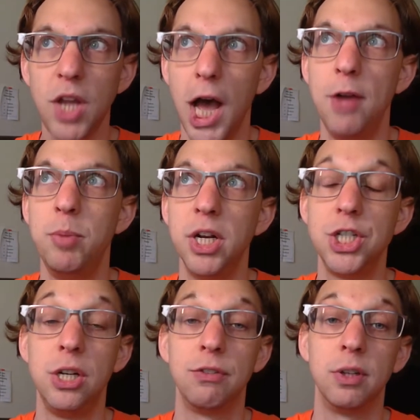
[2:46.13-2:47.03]
I've been a
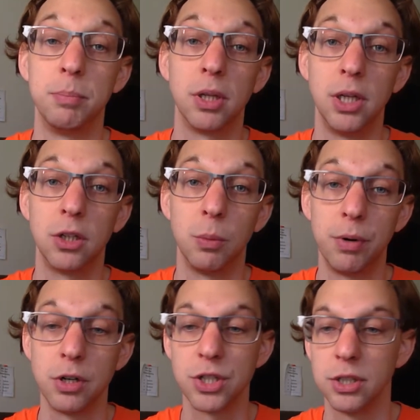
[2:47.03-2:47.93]
chiefly political
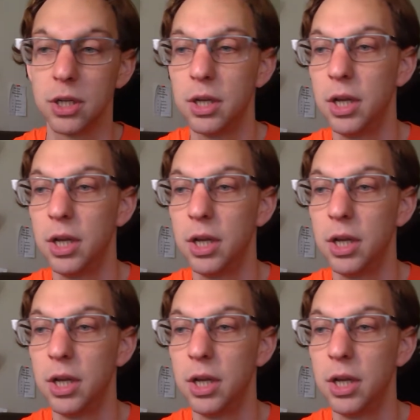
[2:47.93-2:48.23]
person.